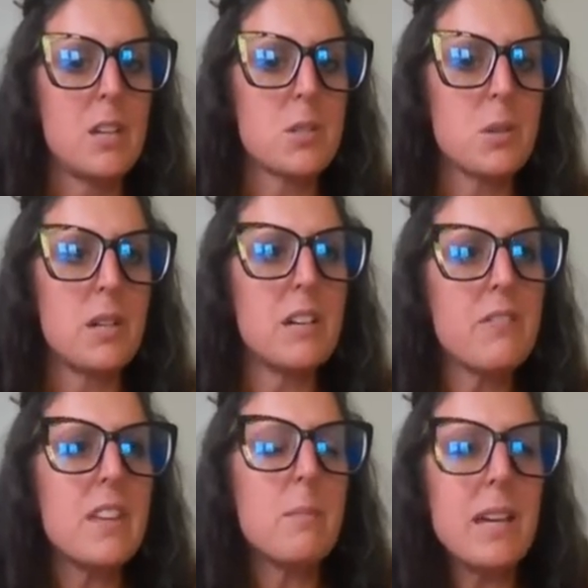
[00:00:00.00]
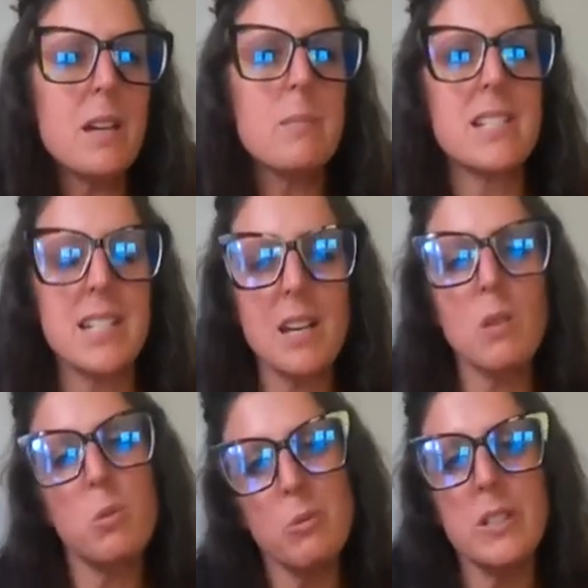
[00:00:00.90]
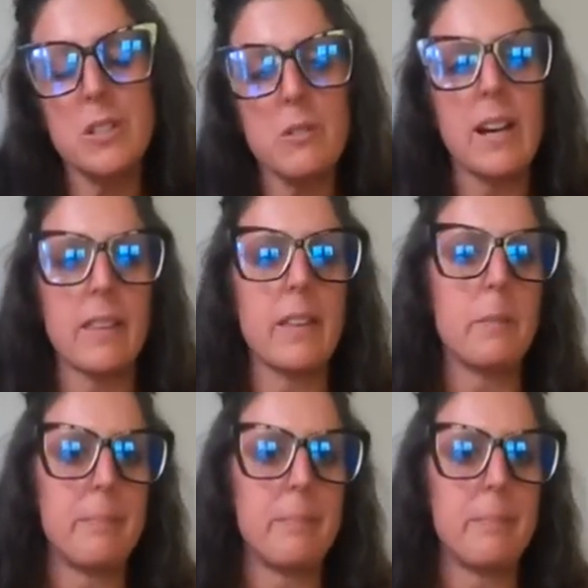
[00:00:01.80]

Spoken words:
So if they make a mistake, we'll redirect them.